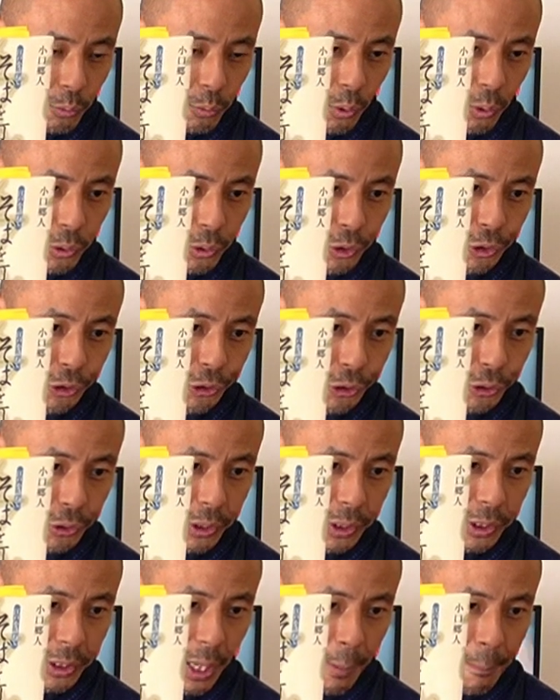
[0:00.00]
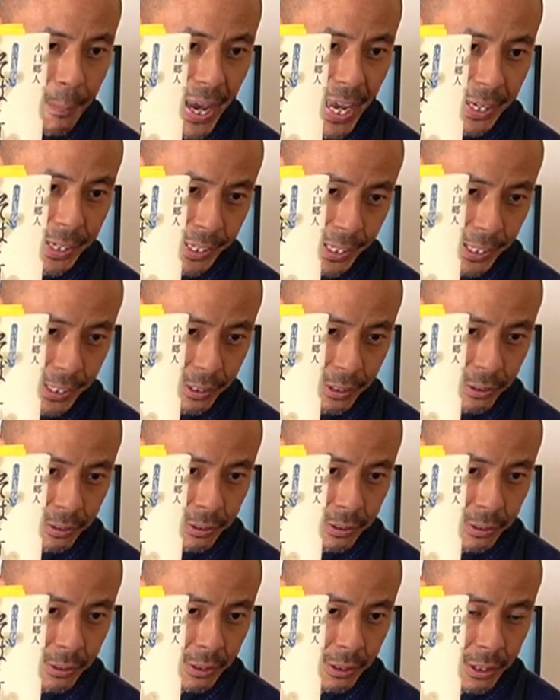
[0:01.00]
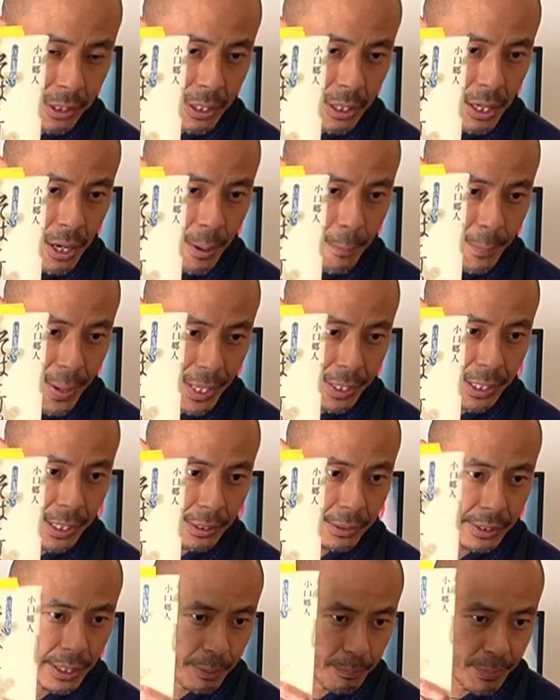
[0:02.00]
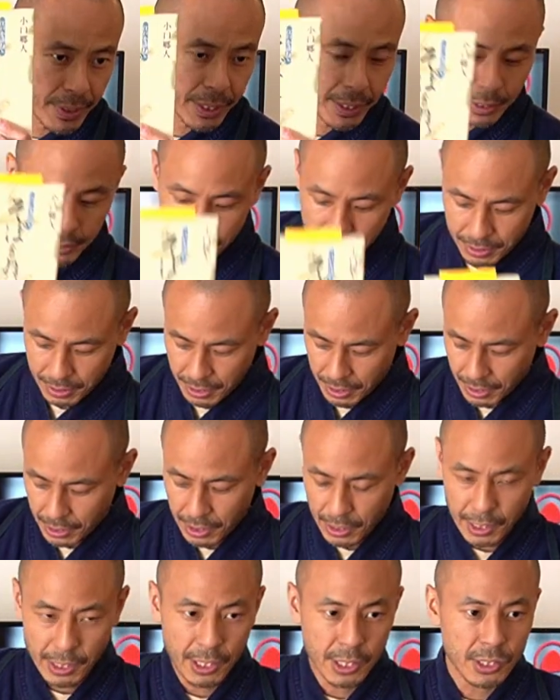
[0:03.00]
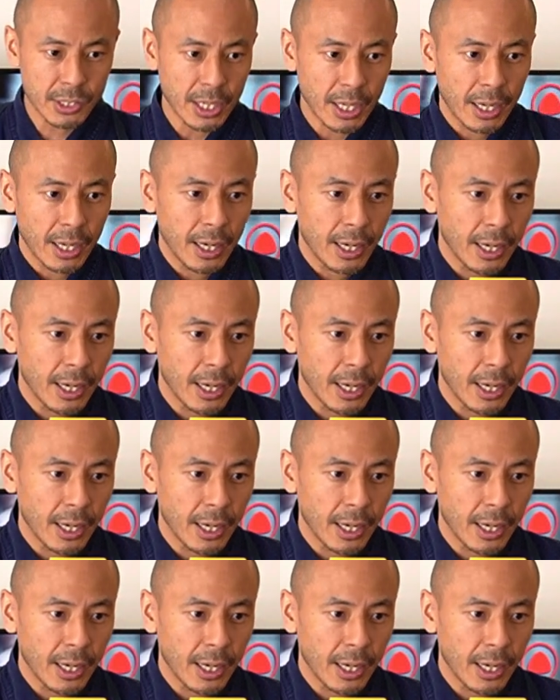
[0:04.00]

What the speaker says: utsu is a making. That means he's a